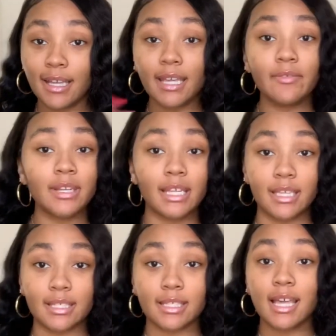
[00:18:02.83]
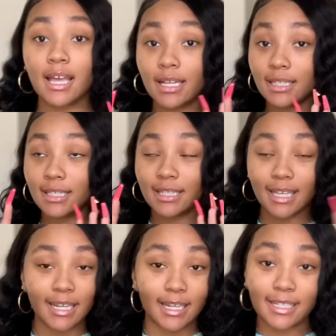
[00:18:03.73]
Even this,
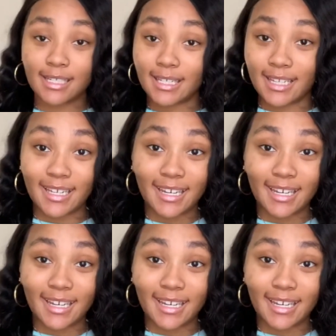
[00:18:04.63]
ten out of ten.